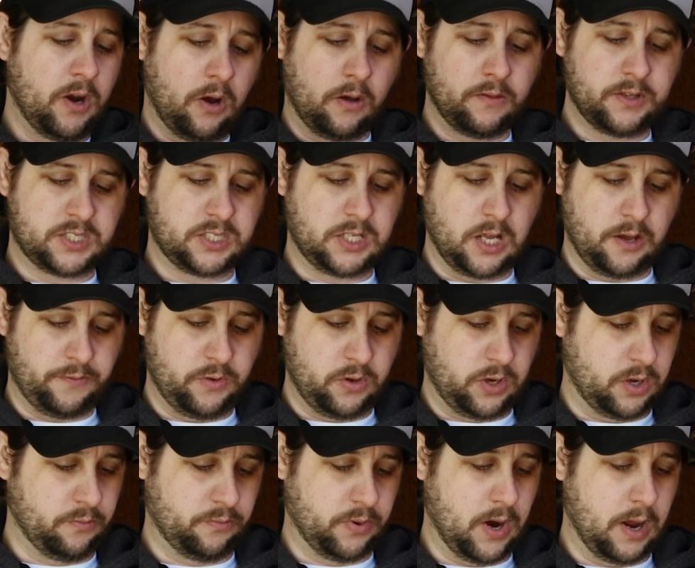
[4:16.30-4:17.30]
all this stuff you
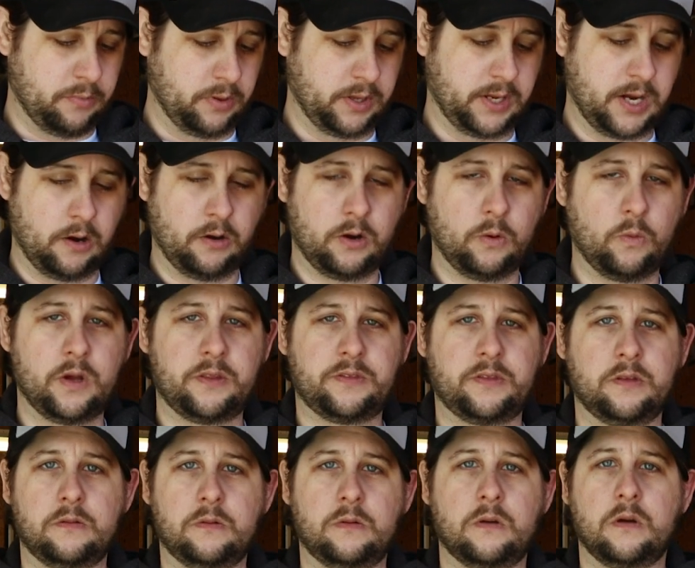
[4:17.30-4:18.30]
can probably carry with
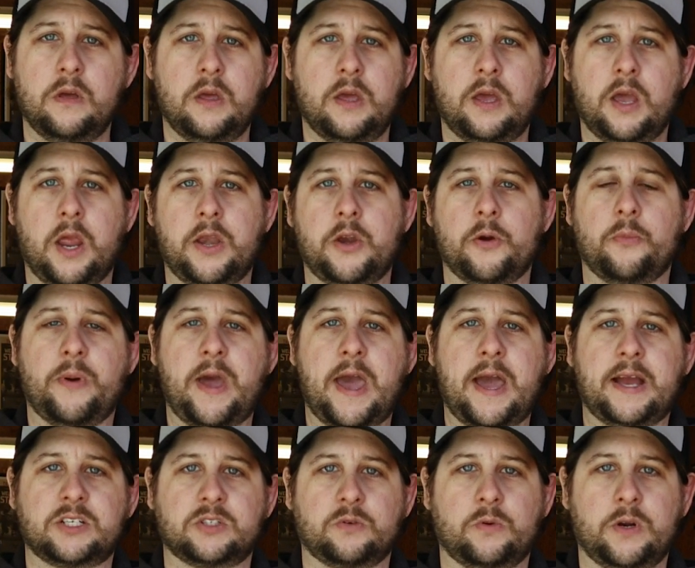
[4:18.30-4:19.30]
you in your
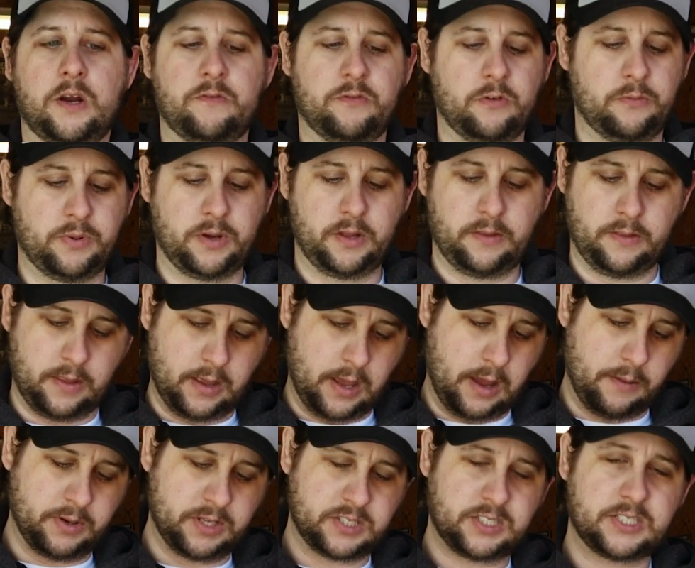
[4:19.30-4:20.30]
bags or whatever, but
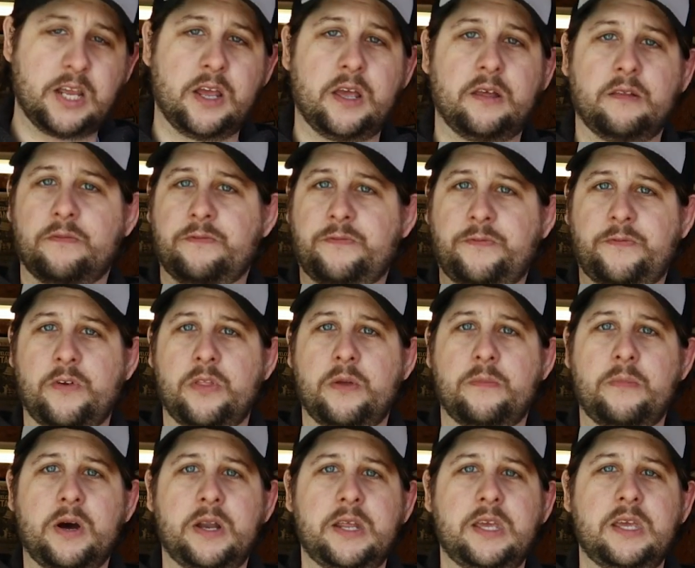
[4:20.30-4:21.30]
I'm gonna say for the
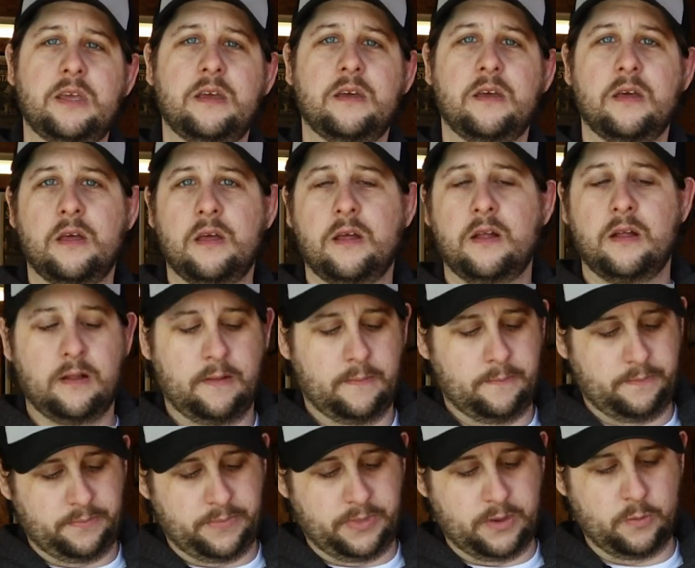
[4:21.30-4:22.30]
money,
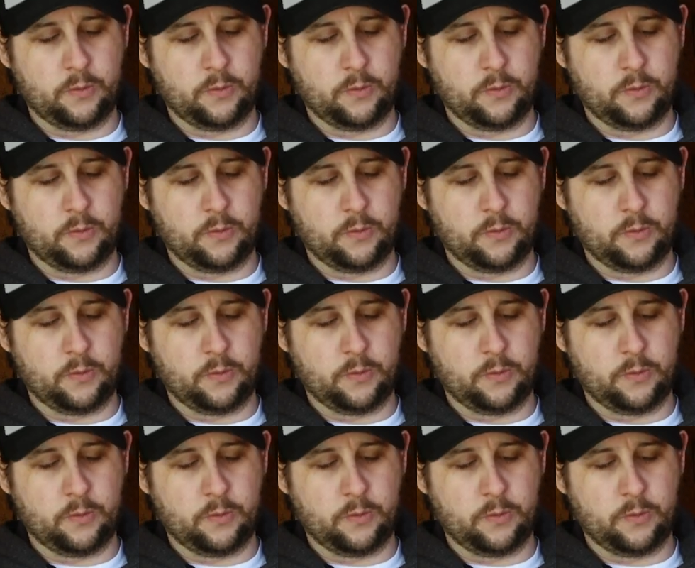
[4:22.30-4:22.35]
the